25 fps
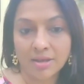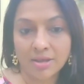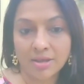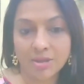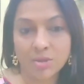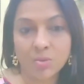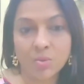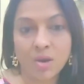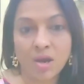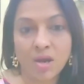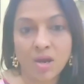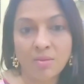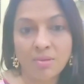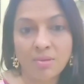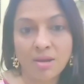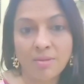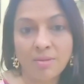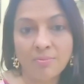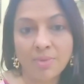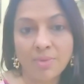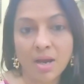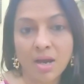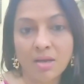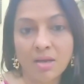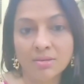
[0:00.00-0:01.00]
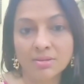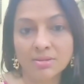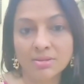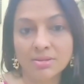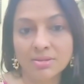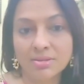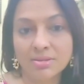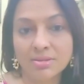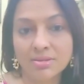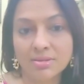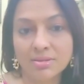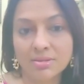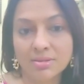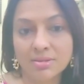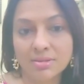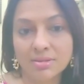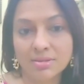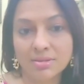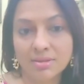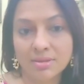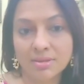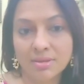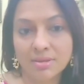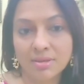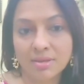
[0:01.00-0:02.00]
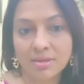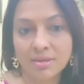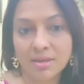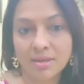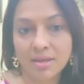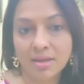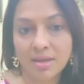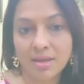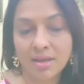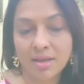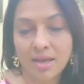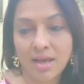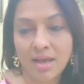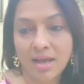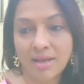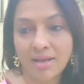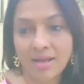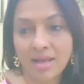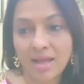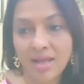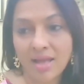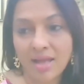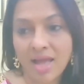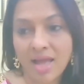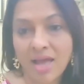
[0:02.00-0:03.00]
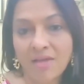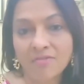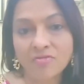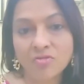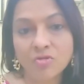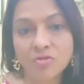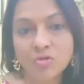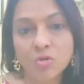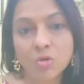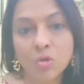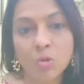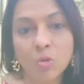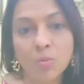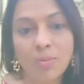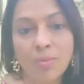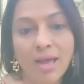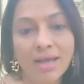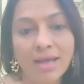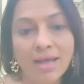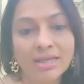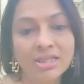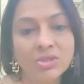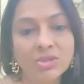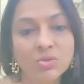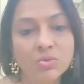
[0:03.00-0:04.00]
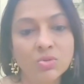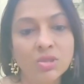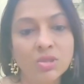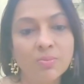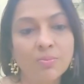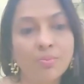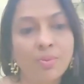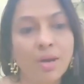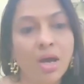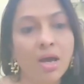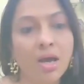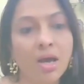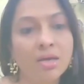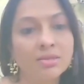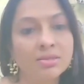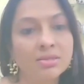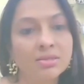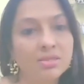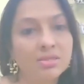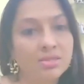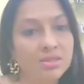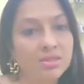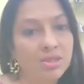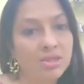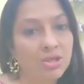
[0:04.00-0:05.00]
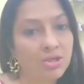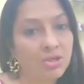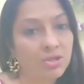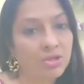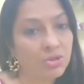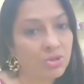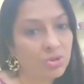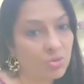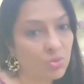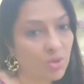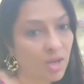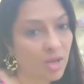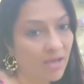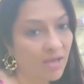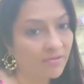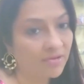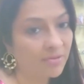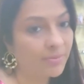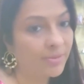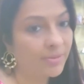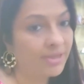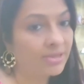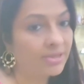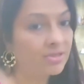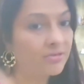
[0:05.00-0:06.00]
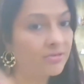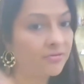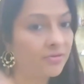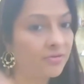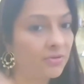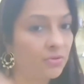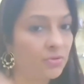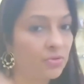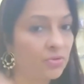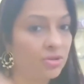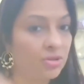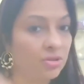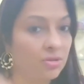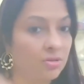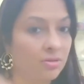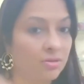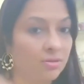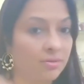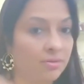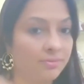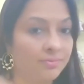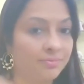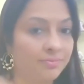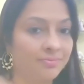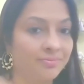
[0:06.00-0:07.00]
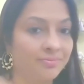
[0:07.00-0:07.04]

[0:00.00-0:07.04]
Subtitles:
You are my past, and I have to go back into the past to have a better future.